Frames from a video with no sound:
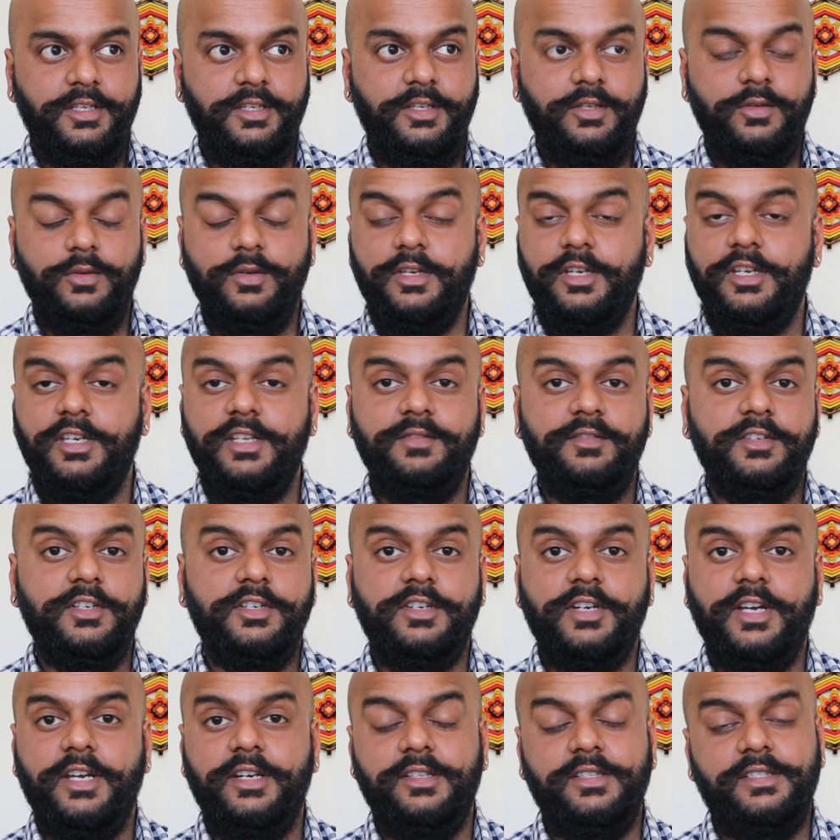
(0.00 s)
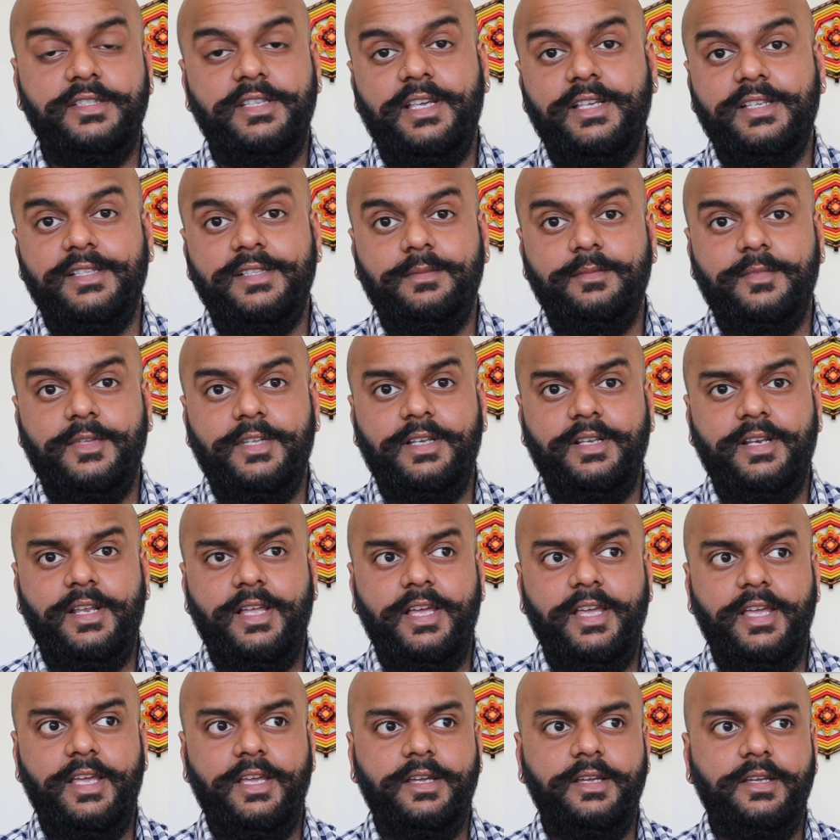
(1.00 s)
You can even try to say something
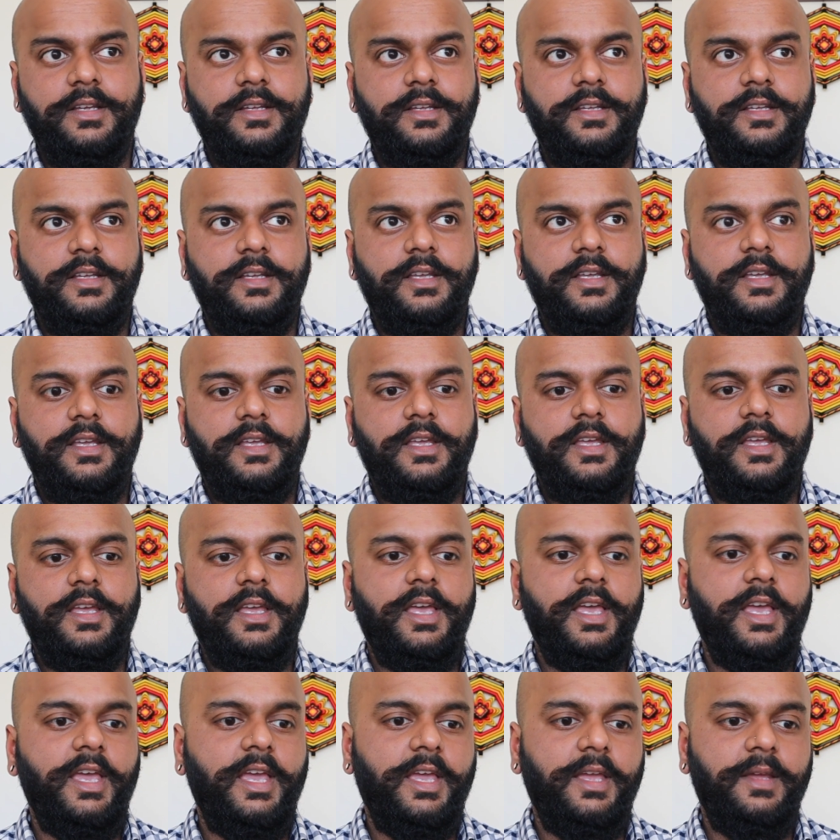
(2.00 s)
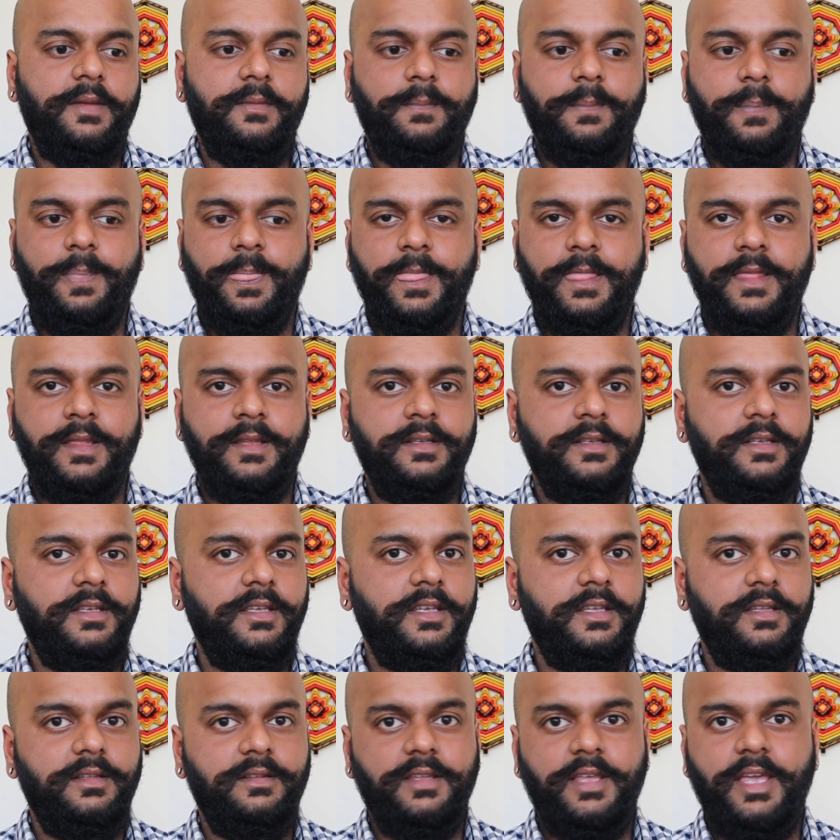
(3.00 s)
like, hey
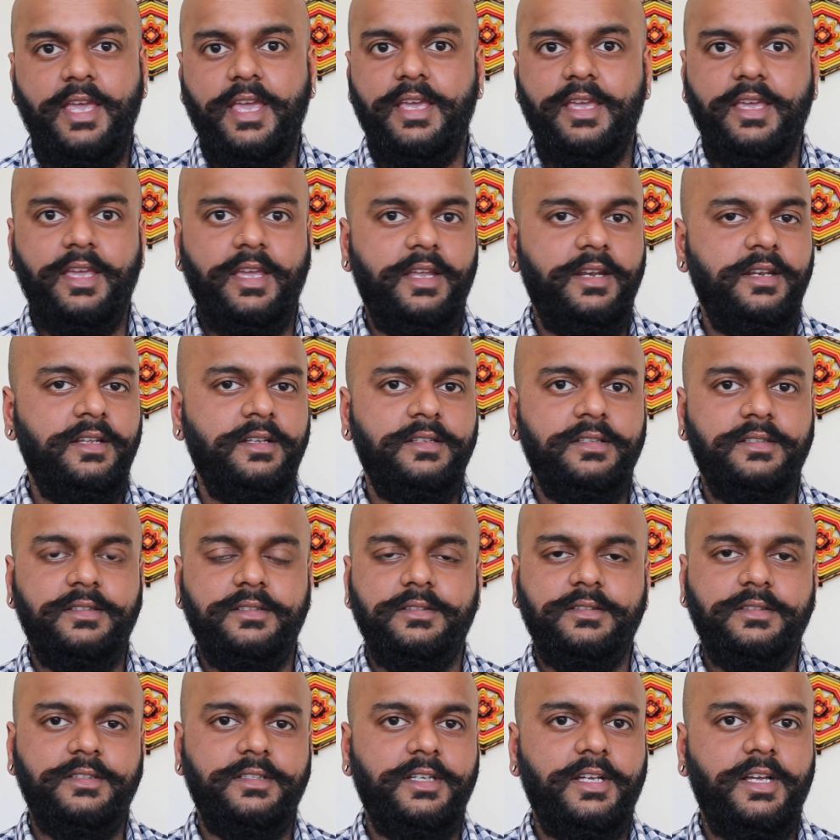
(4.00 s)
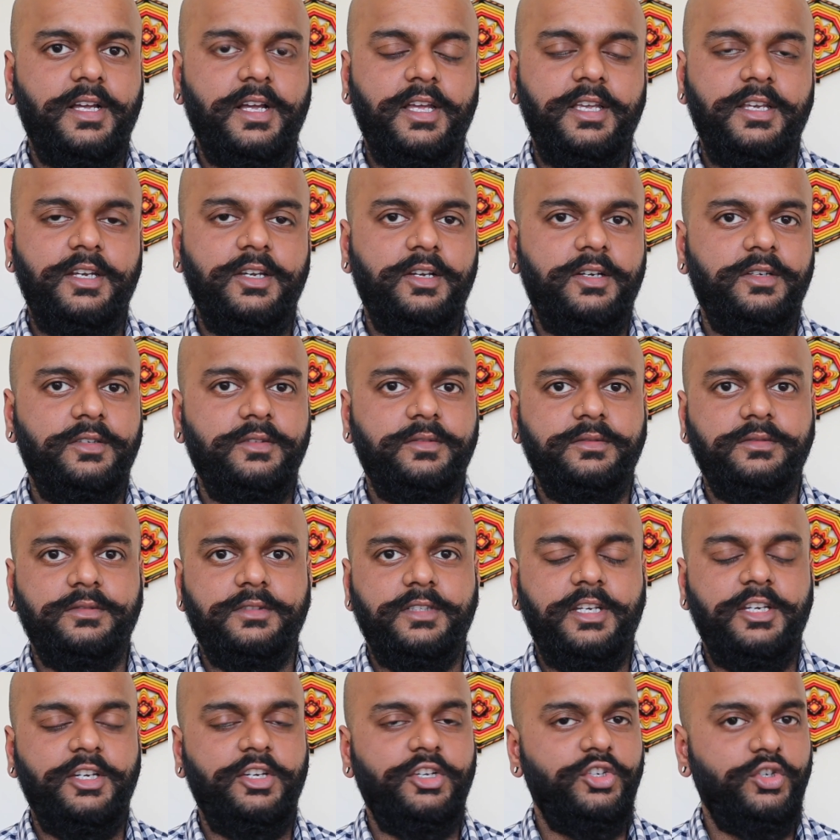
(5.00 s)
kid, I know
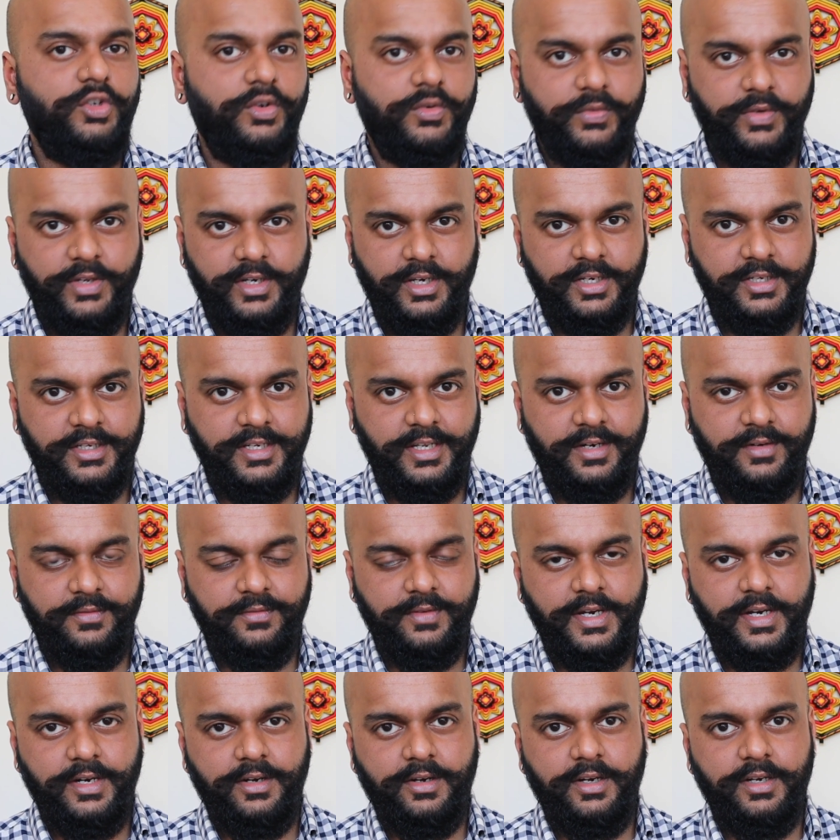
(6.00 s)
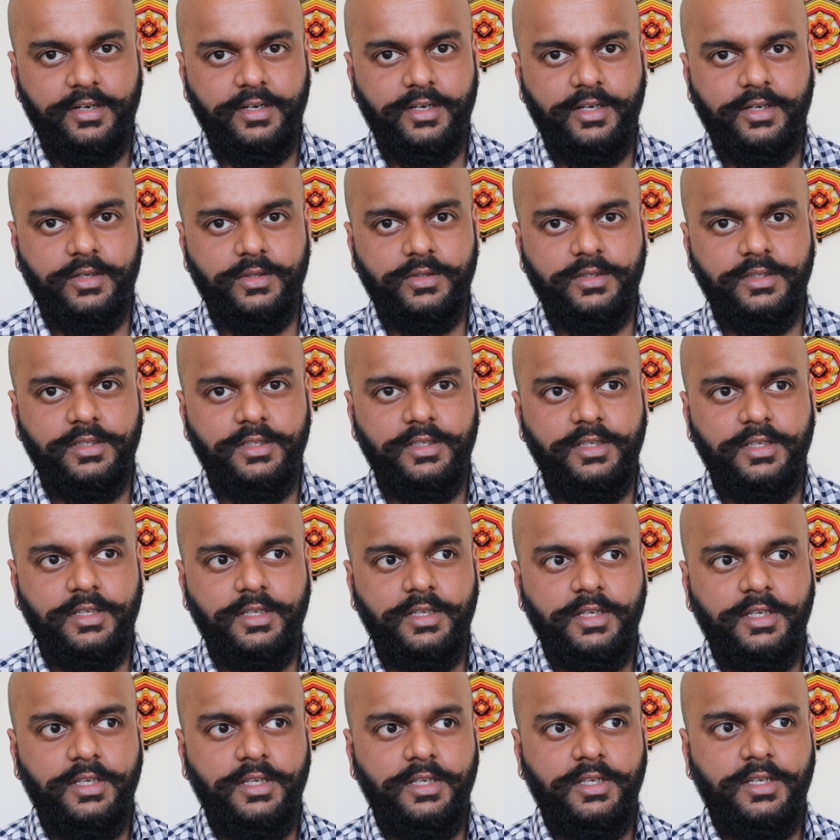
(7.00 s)
you're feeling terrified right now,
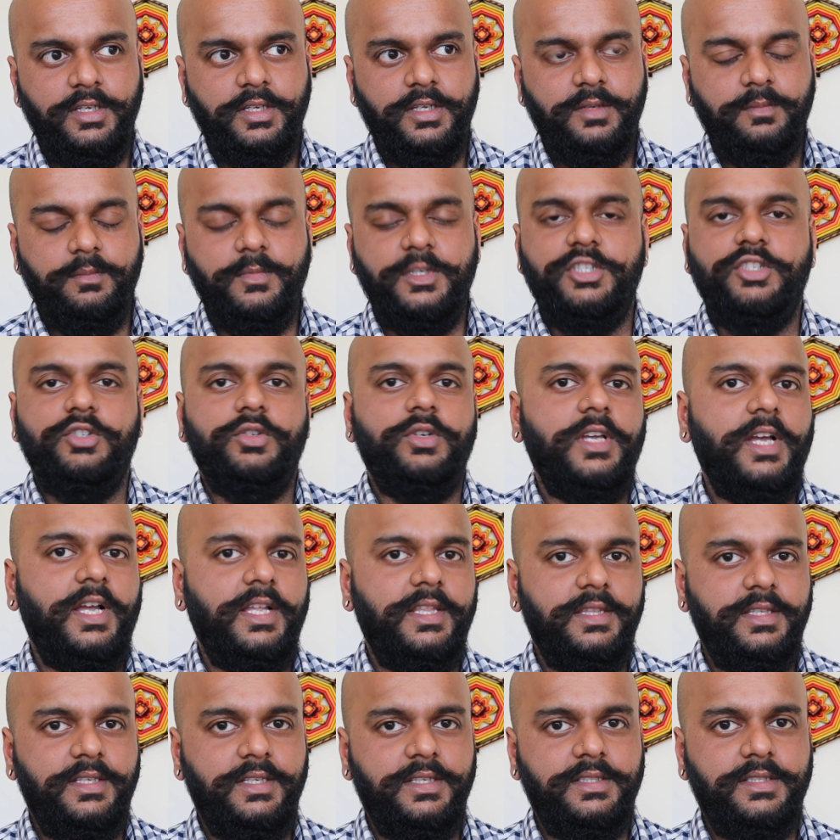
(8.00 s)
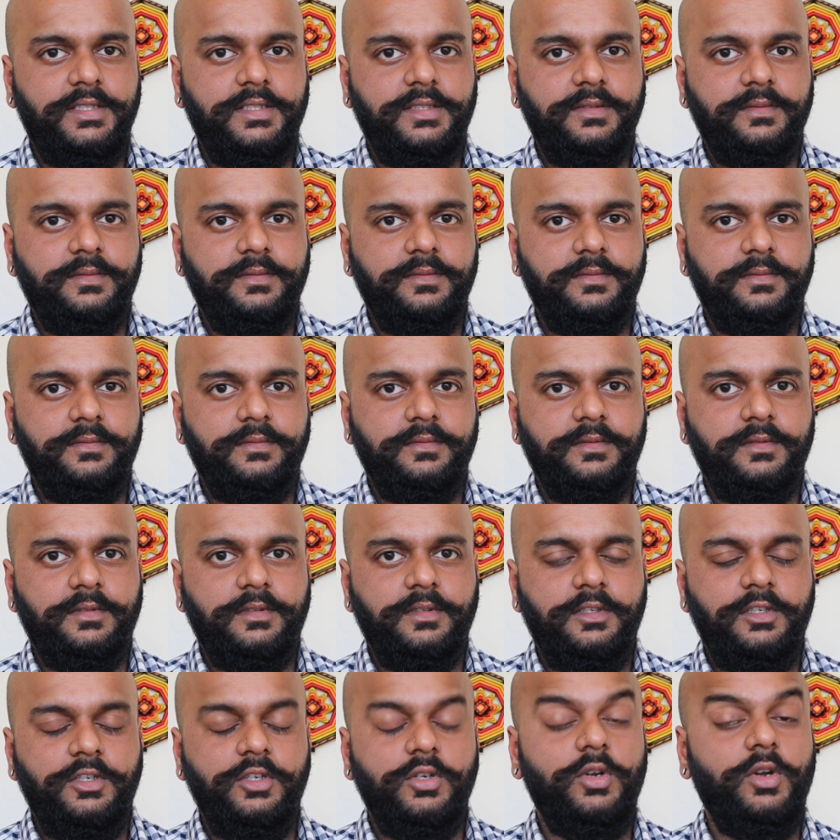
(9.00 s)
but you got this.
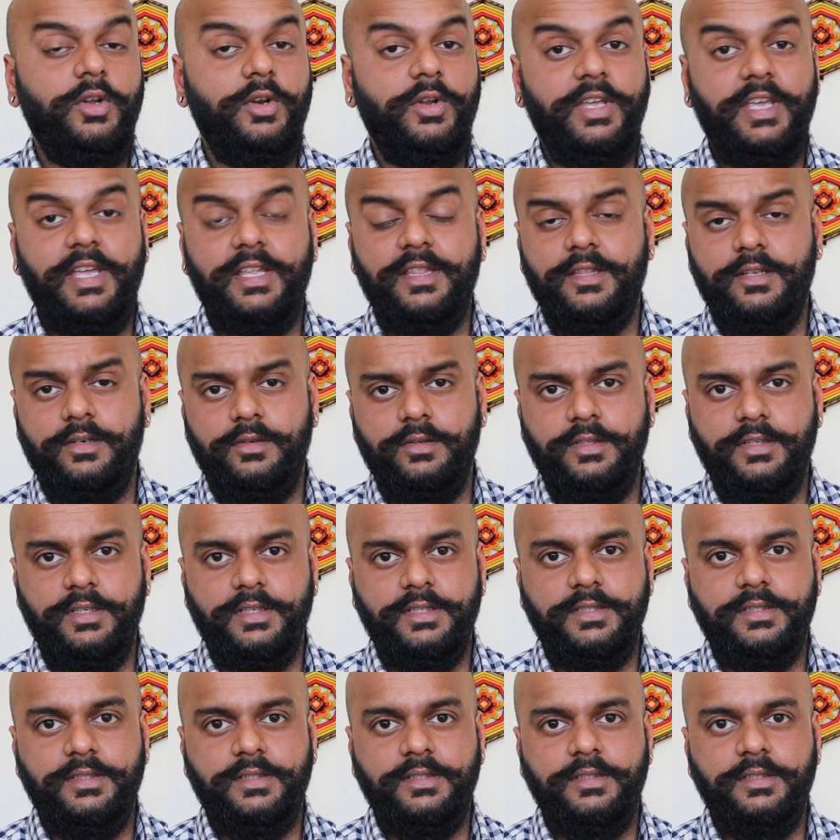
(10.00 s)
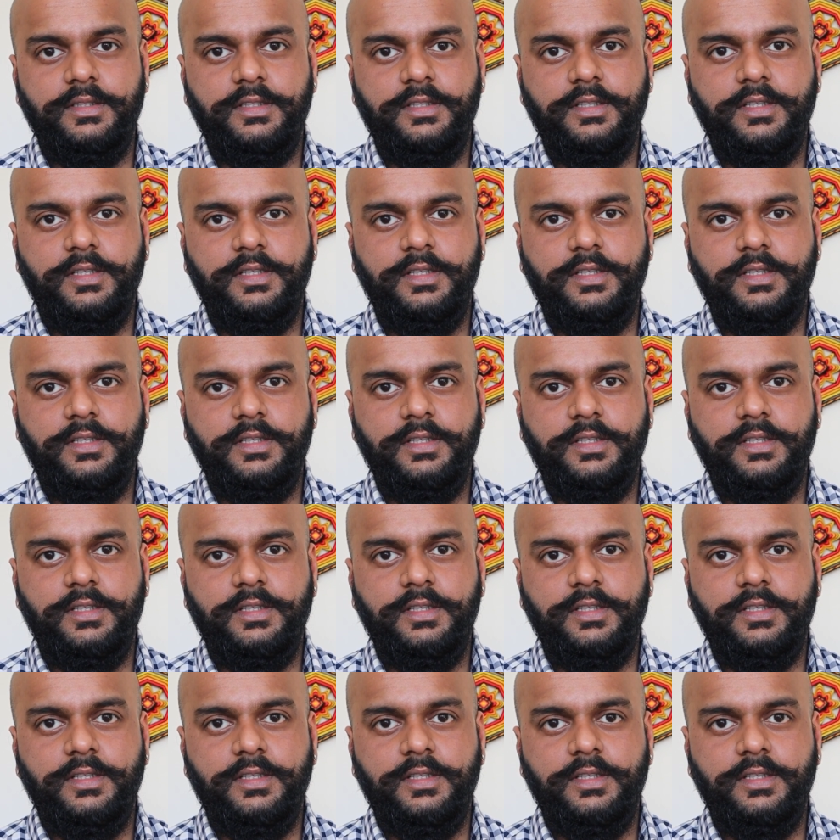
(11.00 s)
You're gonna get through this.